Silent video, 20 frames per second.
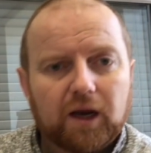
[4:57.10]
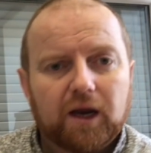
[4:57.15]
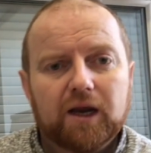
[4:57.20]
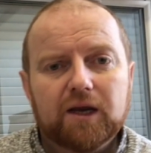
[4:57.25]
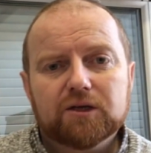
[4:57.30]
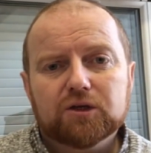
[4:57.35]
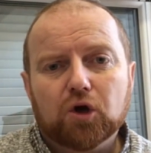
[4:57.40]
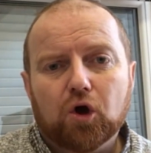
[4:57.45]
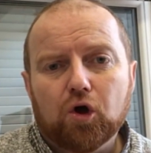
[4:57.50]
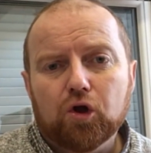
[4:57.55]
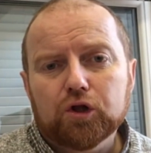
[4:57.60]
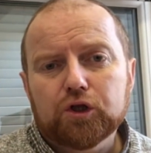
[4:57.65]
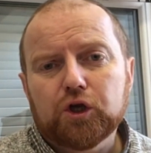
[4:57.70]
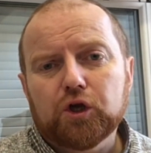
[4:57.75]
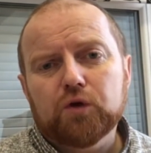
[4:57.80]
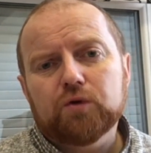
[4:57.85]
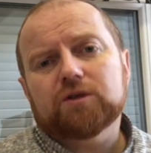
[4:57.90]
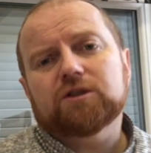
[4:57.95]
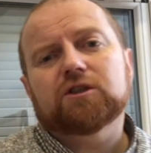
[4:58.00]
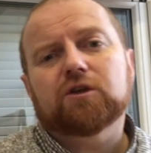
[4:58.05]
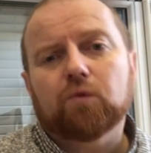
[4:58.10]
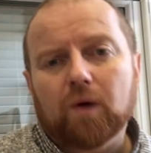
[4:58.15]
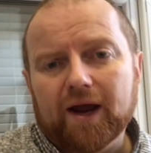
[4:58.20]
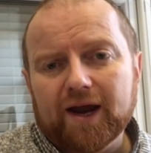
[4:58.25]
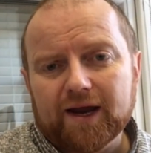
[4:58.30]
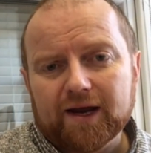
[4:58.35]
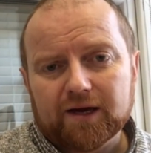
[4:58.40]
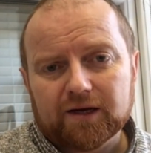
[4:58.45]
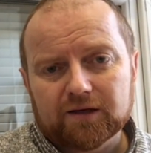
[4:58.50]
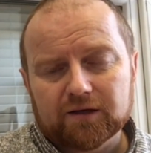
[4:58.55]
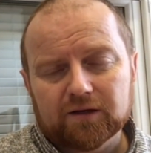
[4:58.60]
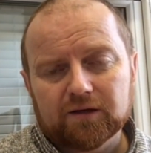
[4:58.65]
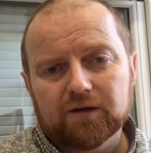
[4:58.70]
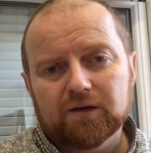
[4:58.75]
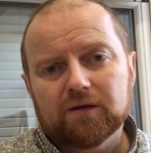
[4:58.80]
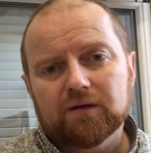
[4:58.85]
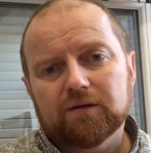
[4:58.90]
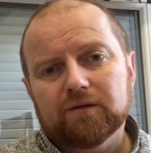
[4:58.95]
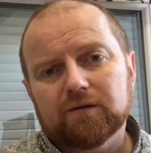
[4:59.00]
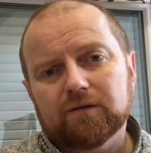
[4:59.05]
It's all used to aid
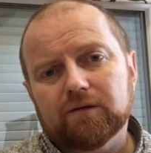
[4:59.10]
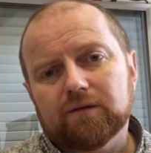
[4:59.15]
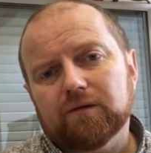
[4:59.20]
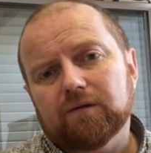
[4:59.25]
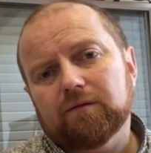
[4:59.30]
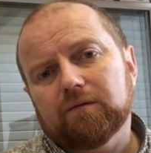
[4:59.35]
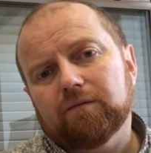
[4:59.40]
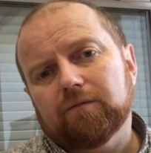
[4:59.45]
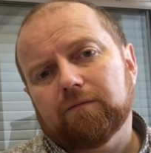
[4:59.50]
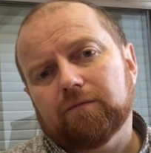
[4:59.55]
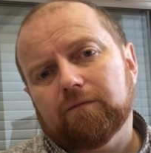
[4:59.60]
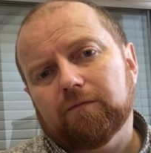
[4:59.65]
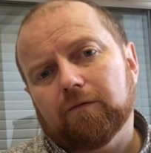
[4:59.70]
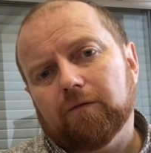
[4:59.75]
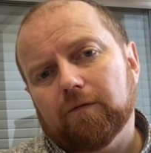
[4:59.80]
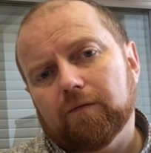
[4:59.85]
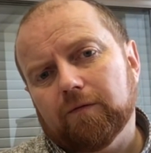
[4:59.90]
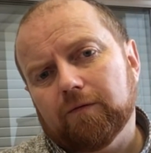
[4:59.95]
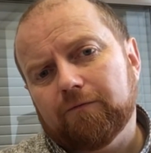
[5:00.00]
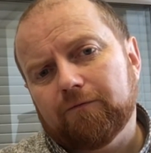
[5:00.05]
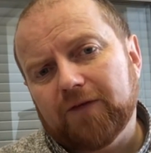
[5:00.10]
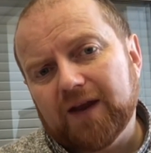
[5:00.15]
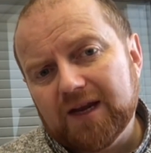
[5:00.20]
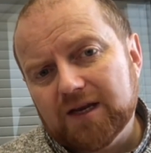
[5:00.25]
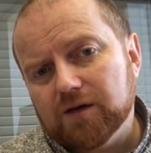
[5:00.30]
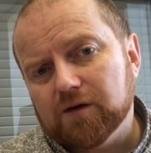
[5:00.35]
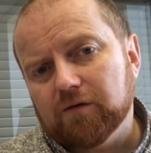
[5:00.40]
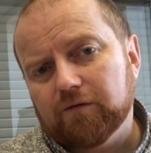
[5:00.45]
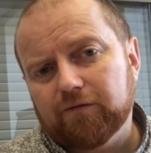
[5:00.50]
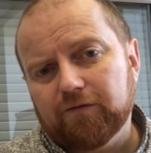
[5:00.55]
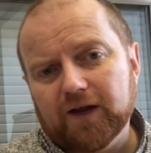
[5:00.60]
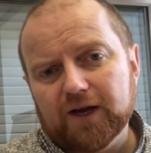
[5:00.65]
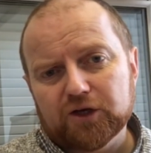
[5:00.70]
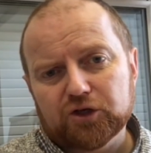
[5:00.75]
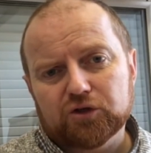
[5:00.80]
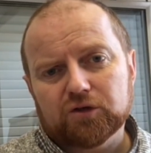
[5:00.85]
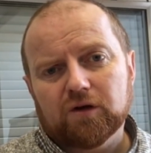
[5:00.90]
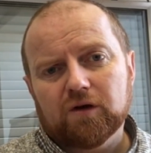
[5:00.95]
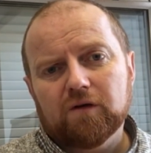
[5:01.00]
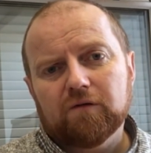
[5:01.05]
the feeding of
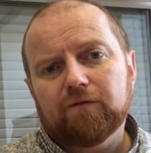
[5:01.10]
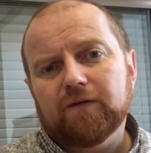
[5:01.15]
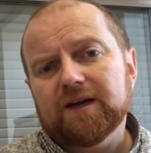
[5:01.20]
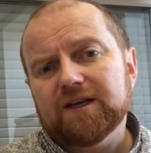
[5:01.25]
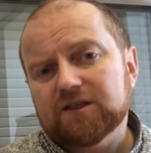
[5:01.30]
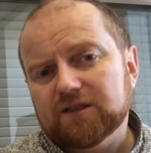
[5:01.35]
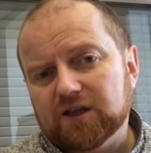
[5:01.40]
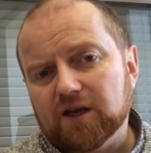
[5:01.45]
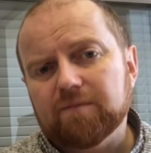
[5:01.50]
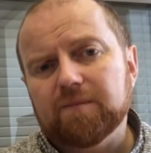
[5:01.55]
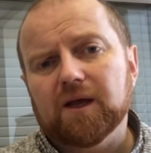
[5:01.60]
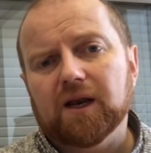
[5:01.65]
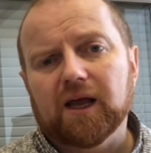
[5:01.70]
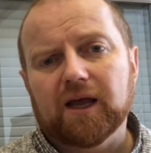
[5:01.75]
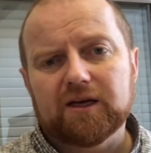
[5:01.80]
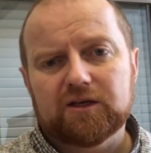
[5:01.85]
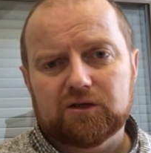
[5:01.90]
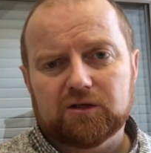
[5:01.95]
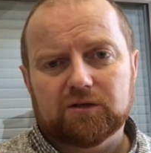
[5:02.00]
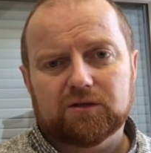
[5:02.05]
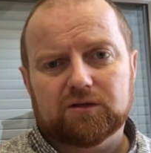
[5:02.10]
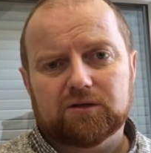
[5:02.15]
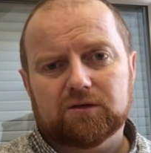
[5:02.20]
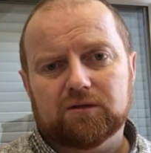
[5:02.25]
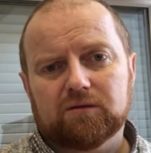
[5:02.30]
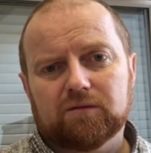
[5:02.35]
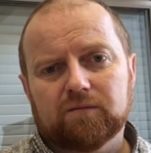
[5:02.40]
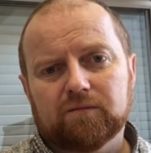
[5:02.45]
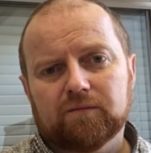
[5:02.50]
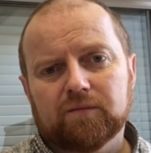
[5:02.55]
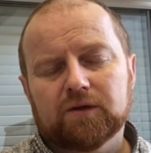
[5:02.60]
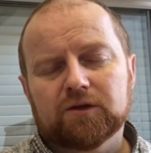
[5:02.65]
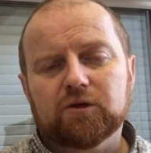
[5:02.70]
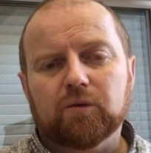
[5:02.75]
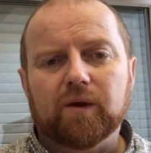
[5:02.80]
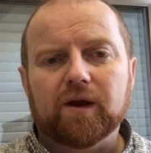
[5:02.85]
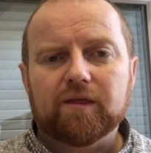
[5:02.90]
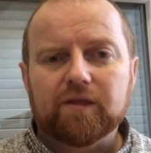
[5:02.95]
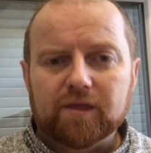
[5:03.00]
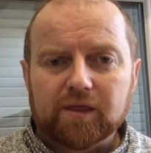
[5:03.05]
fish, feed stimulators.
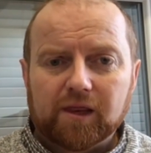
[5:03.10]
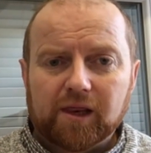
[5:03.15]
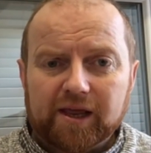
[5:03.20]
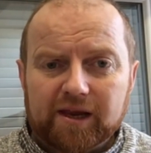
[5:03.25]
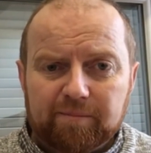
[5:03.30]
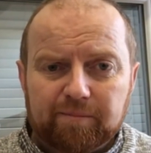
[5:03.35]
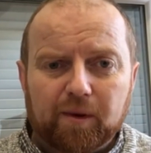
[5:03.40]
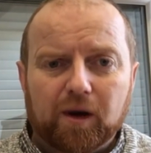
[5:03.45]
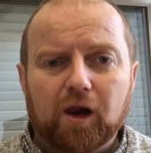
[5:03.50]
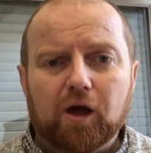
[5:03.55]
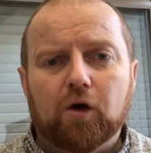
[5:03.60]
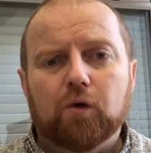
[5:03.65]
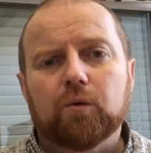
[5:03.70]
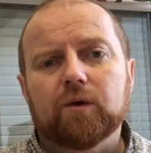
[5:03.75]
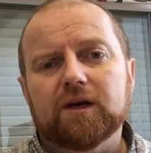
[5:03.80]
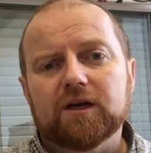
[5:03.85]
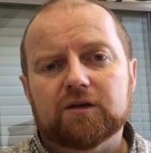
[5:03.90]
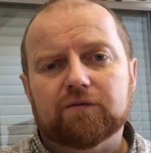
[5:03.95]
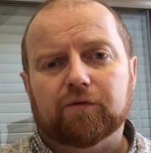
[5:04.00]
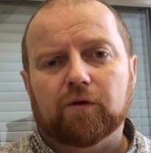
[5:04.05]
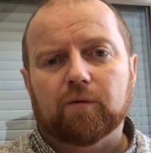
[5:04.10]
So anyway, the link below is